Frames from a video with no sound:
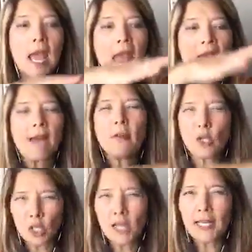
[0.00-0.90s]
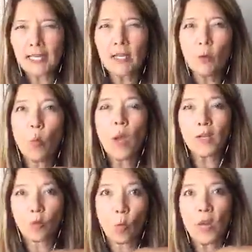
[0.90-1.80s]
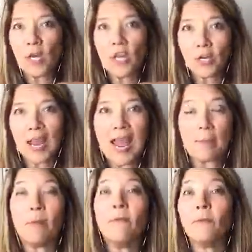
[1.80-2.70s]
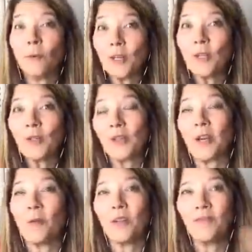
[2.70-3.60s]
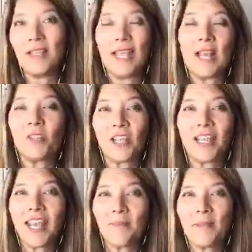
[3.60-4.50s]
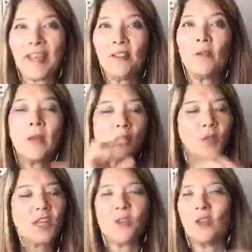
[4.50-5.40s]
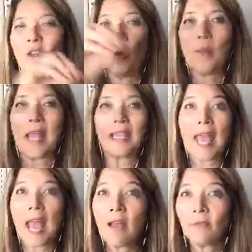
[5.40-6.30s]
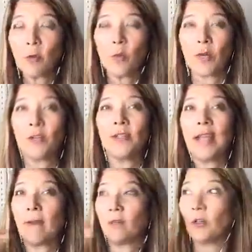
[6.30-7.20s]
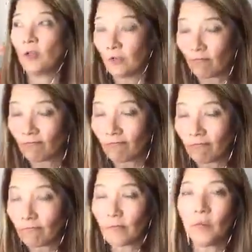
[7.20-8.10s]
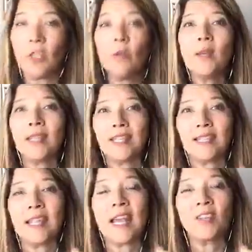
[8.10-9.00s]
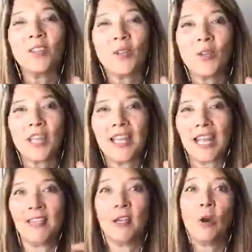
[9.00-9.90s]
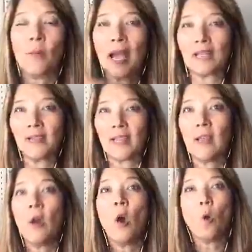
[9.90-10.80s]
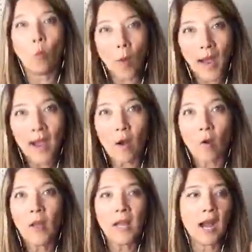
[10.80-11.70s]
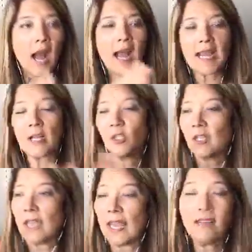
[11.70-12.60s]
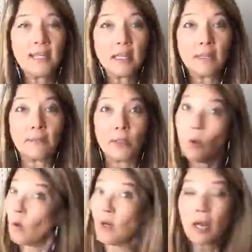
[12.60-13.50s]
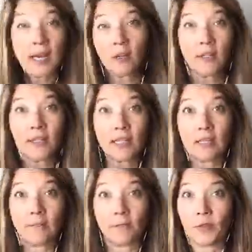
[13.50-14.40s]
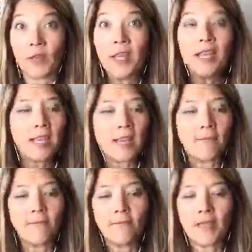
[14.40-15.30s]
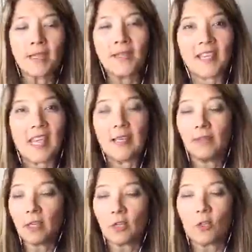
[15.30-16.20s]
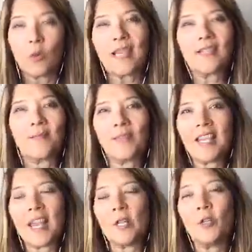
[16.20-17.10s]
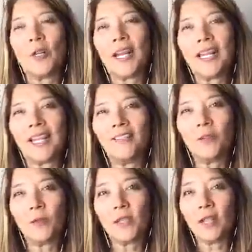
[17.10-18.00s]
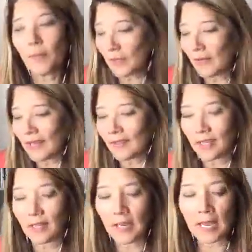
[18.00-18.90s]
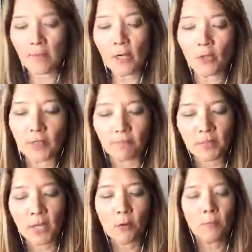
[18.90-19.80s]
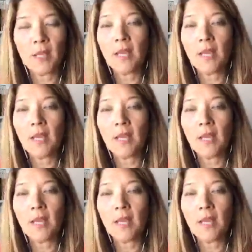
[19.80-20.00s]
Have a good idea where you're at before you start one of these hashtag campaigns so that you can go back afterwards, after doing this and executing it, and then go back and say, wow, I actually can see a difference, or I couldn't see a difference. If that's the case, then you tweak something and try again. So it's all about testing and measuring. So